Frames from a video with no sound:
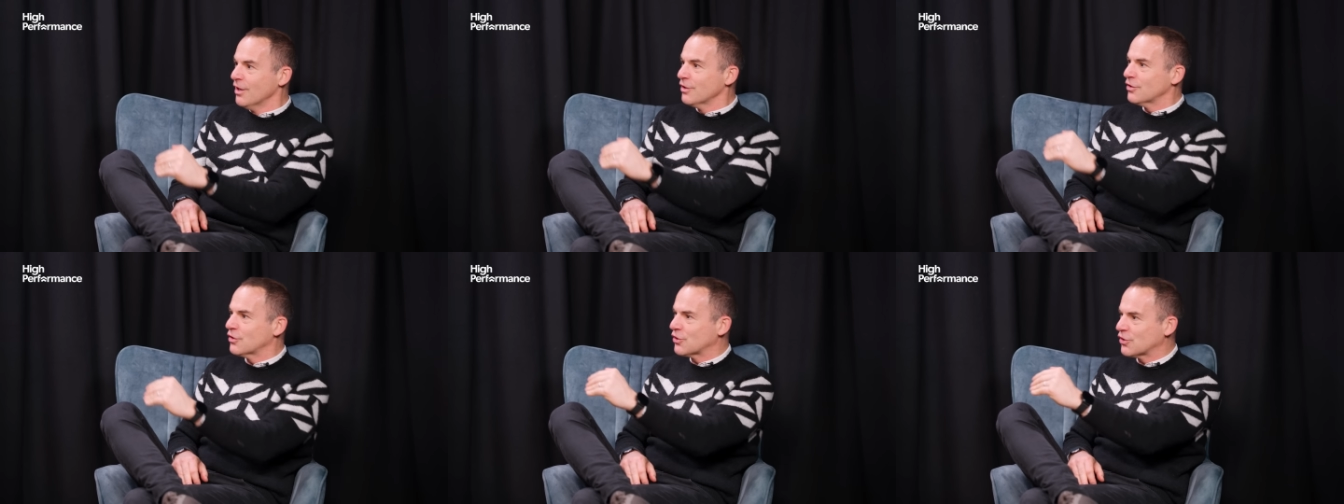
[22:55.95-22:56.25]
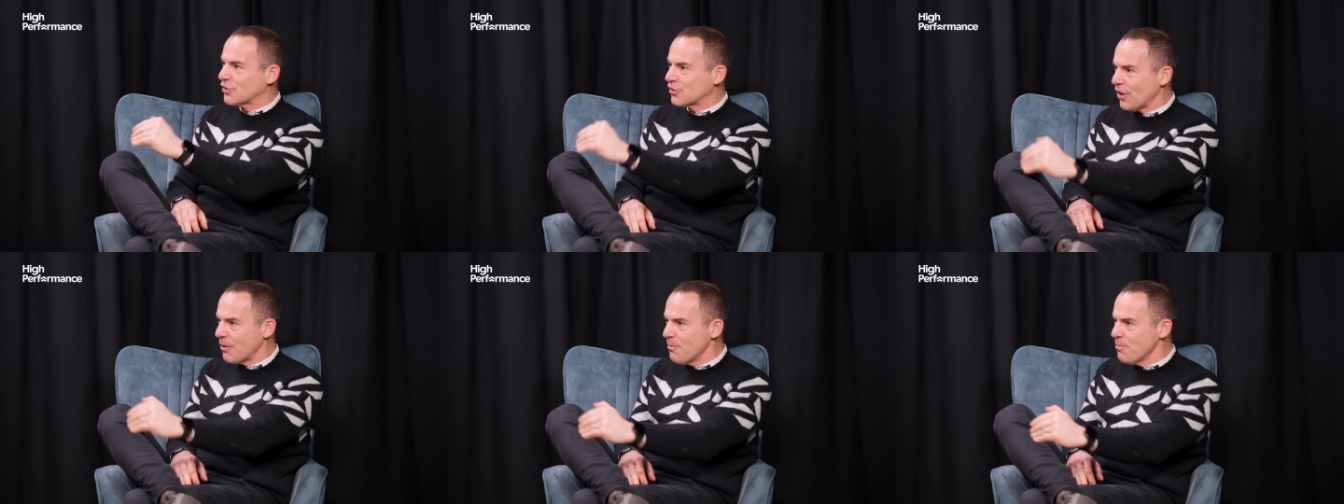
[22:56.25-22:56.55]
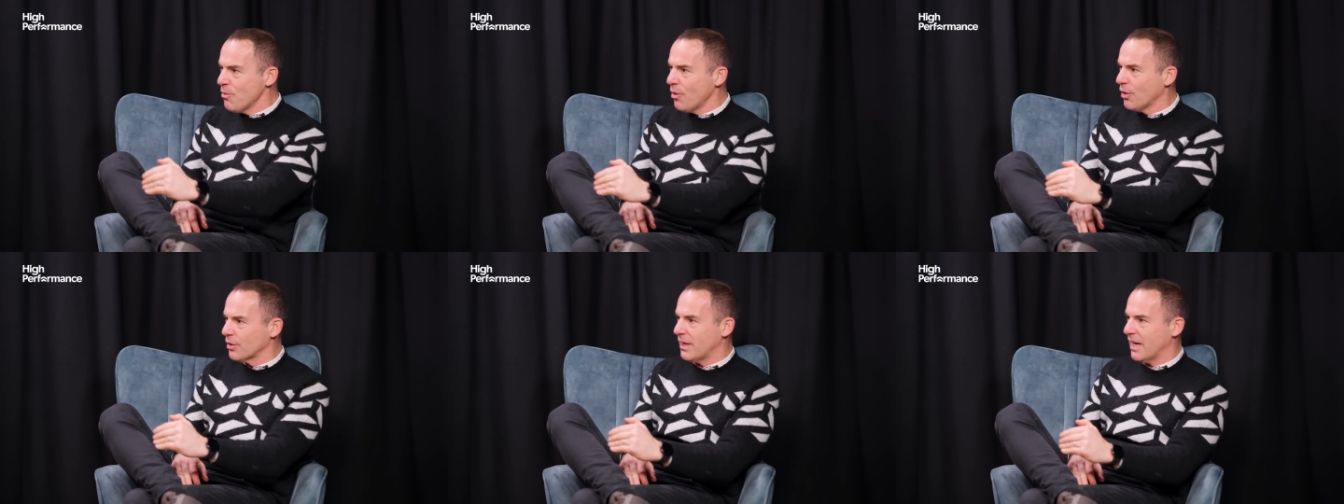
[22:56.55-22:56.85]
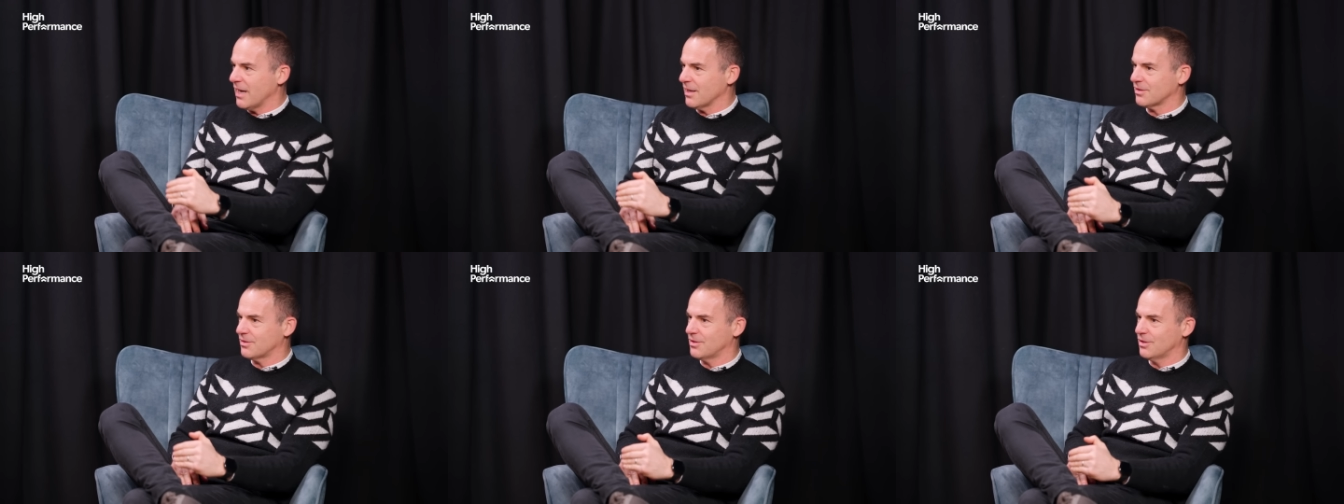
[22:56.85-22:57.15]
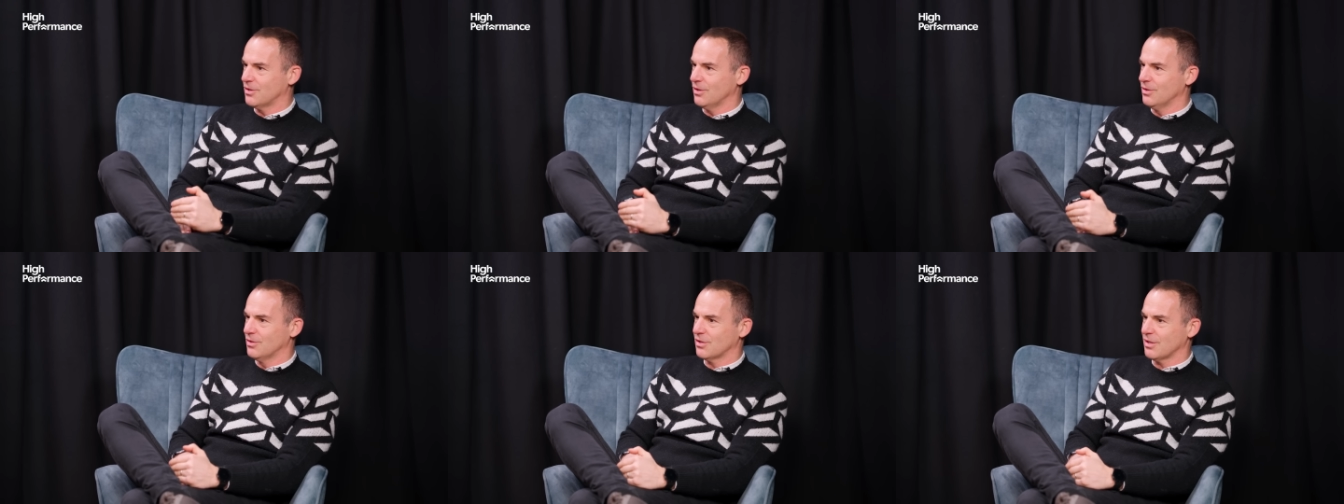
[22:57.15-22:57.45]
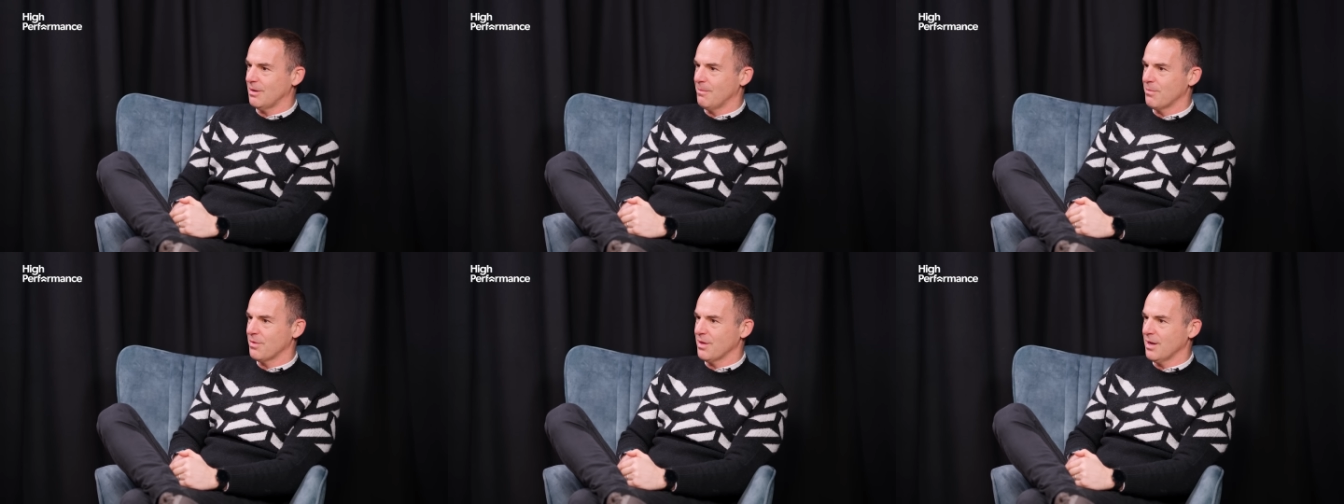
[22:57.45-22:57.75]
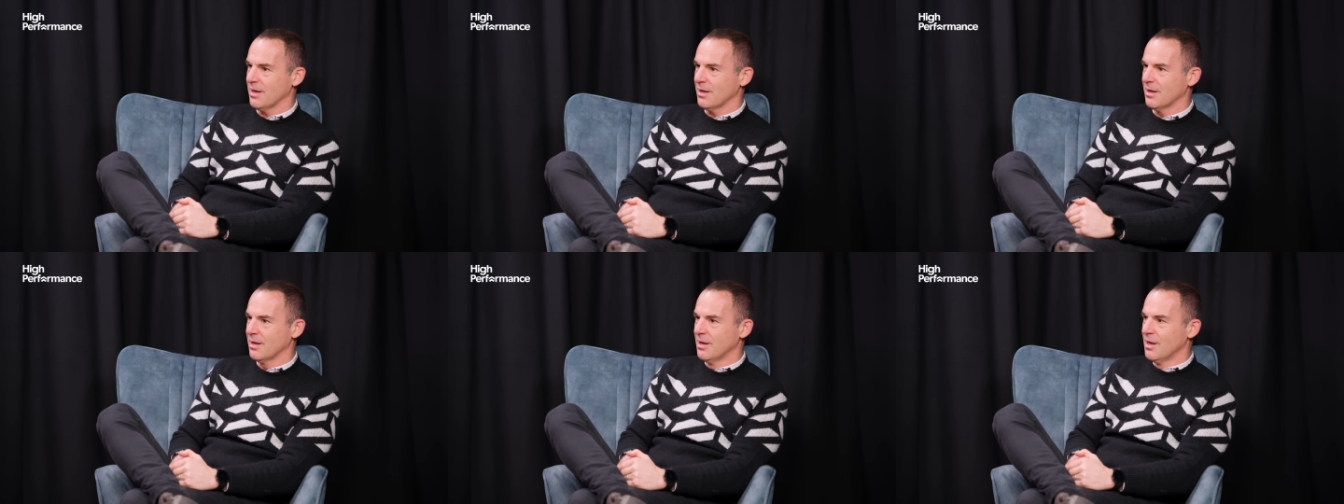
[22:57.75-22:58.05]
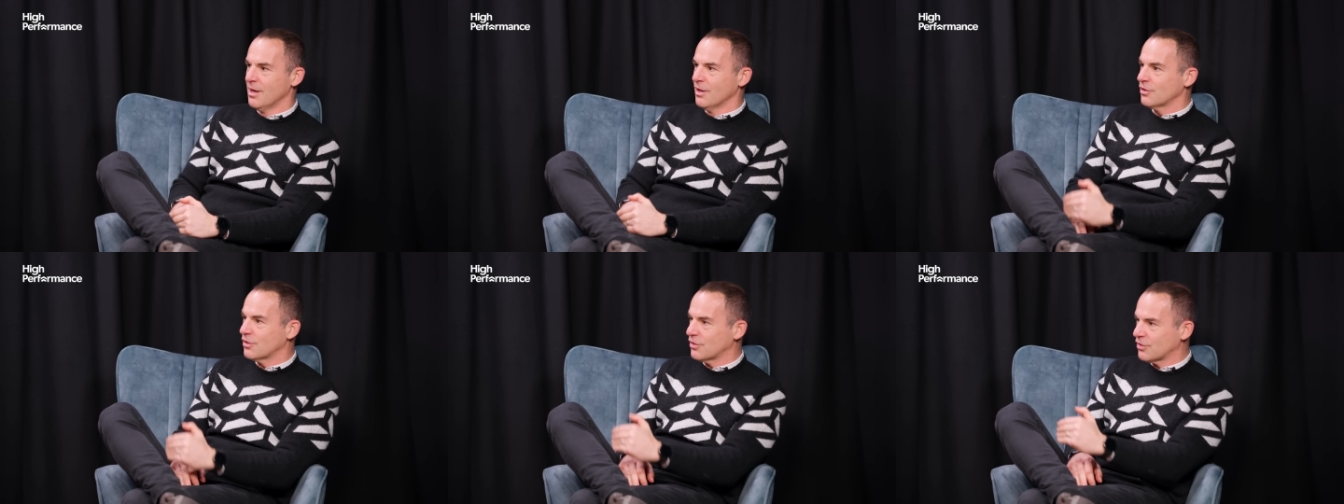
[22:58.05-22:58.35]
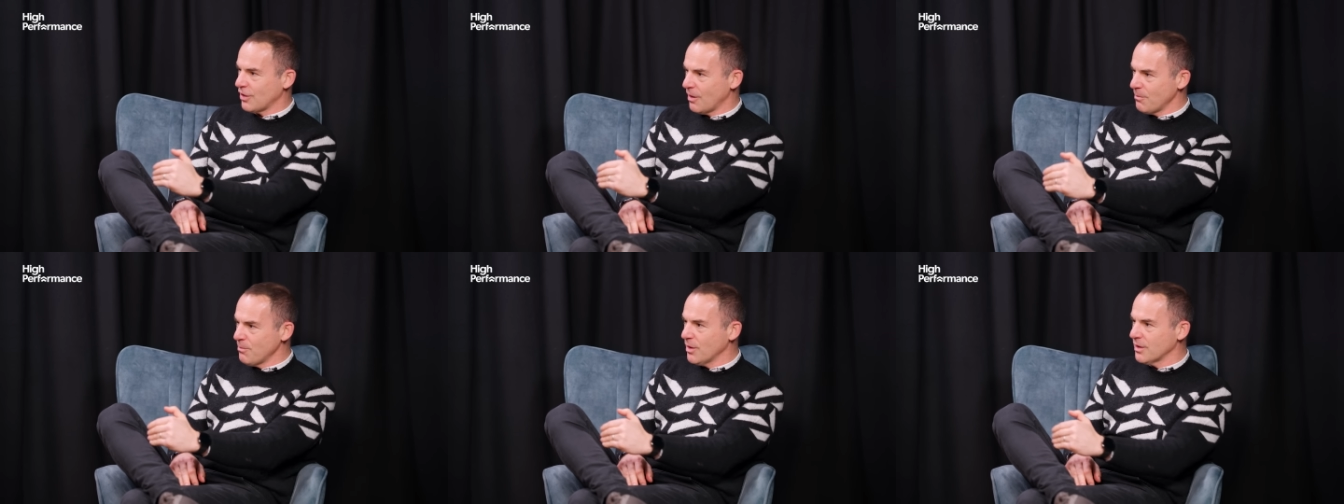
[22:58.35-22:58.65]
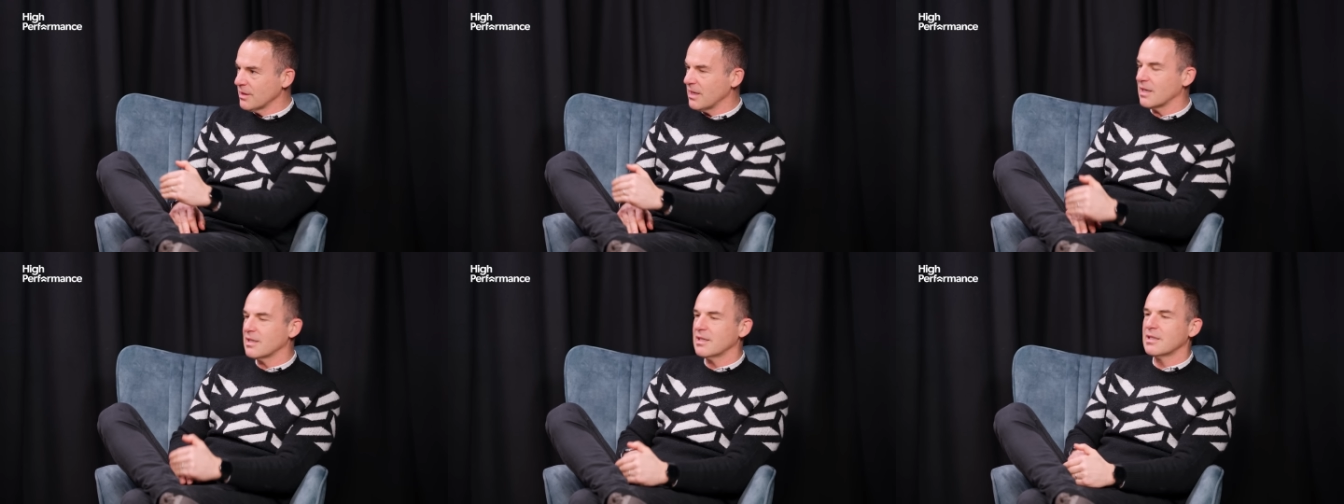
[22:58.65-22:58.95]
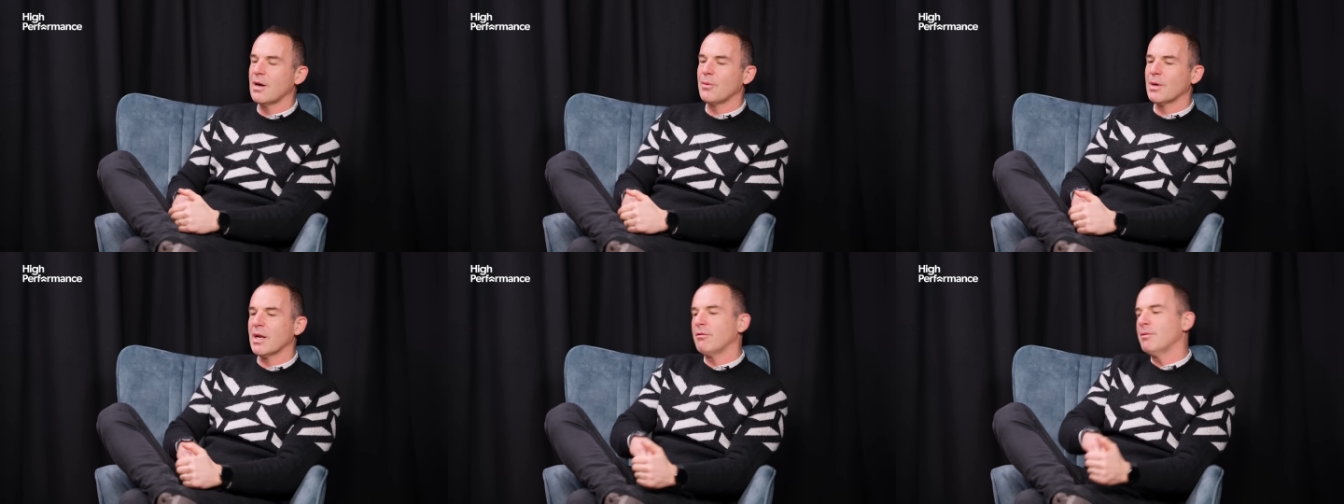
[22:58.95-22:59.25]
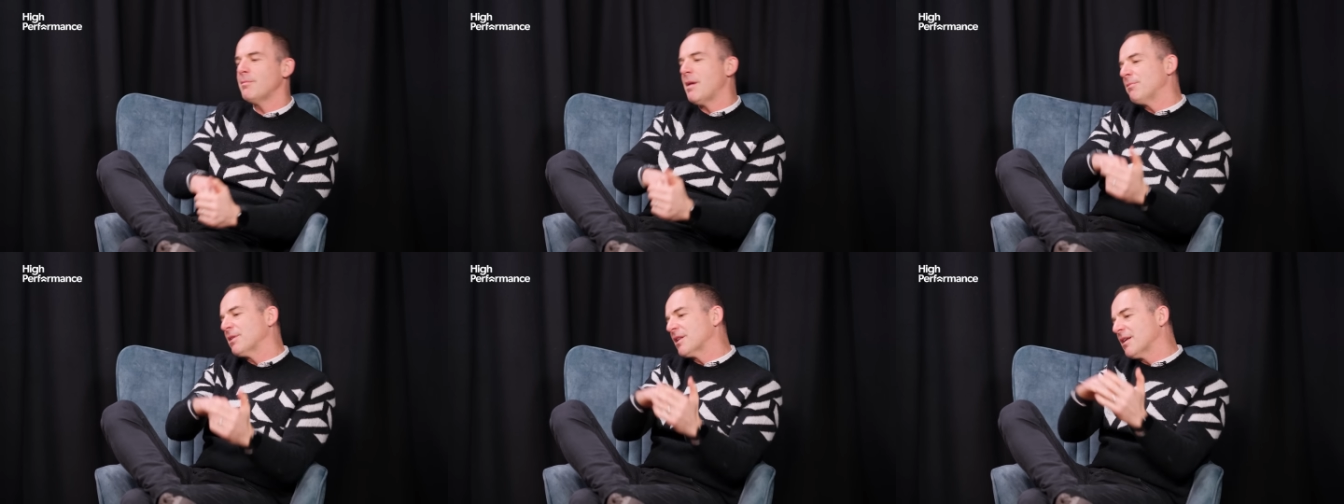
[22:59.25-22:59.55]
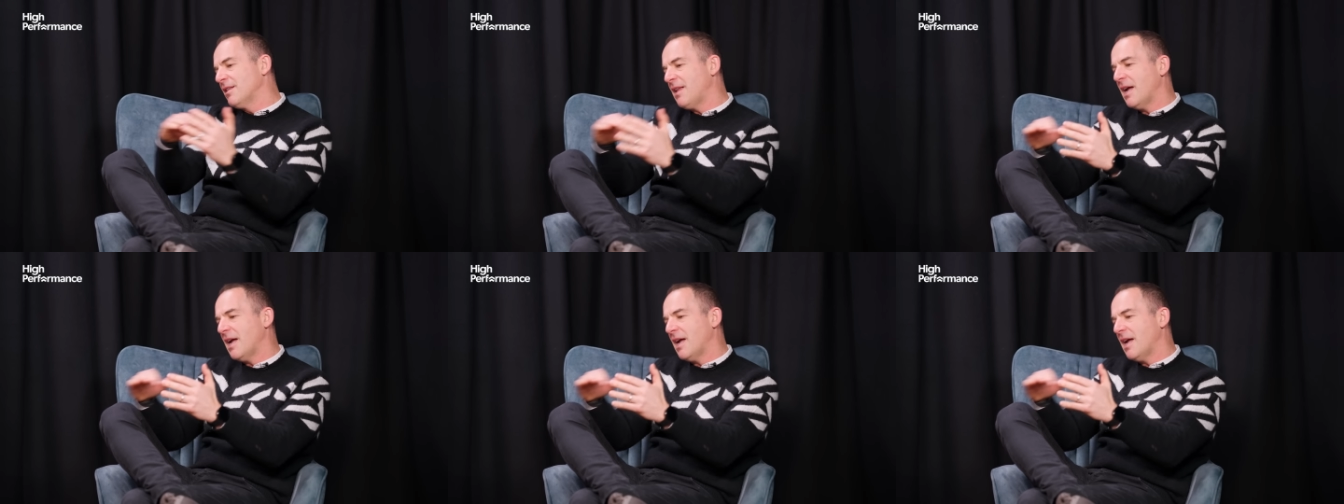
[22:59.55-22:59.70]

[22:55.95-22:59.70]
someone has to do something. Someone, you know, and I remember the